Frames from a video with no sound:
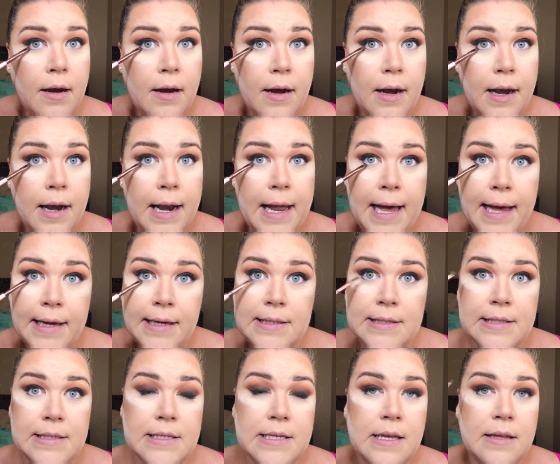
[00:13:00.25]

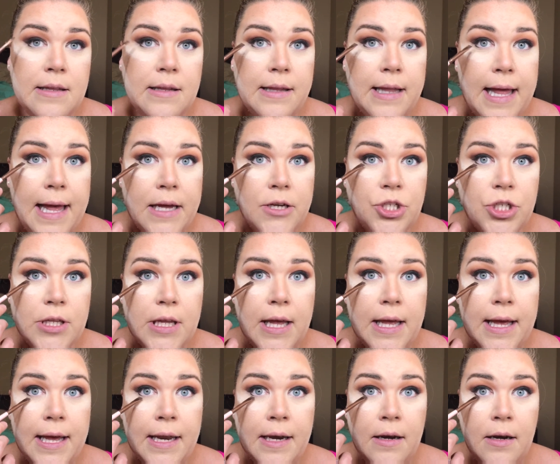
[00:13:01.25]
next to the lash
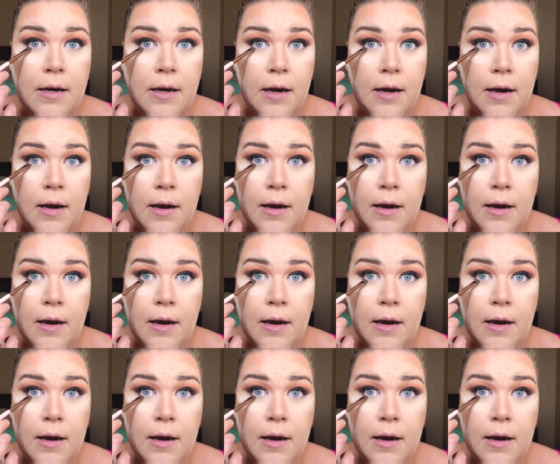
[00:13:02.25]
line,